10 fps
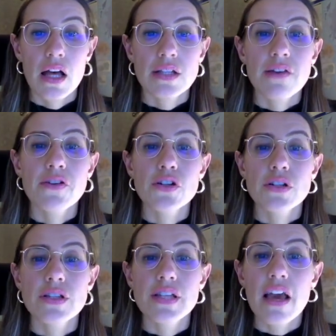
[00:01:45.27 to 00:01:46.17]

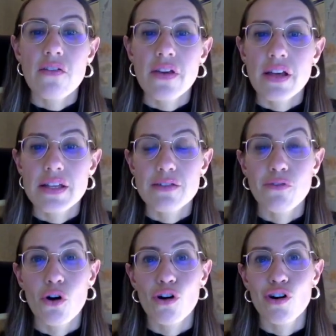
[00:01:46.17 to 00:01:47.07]
Sufficient savings
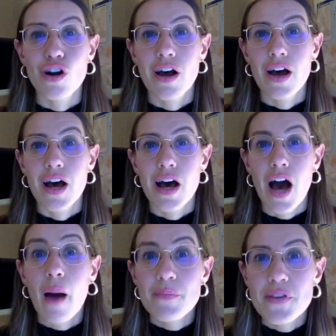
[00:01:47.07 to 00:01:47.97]
for
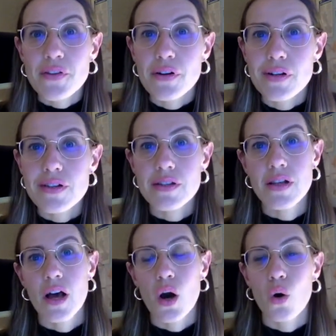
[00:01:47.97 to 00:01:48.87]
hamsters
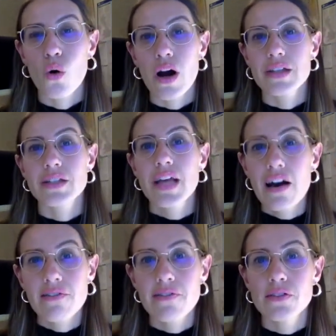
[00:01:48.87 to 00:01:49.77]
who had
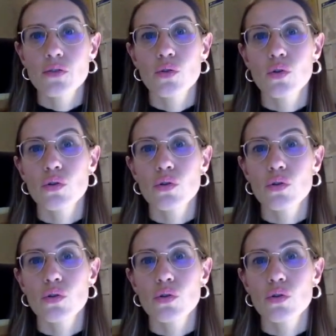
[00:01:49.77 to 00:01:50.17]
enough to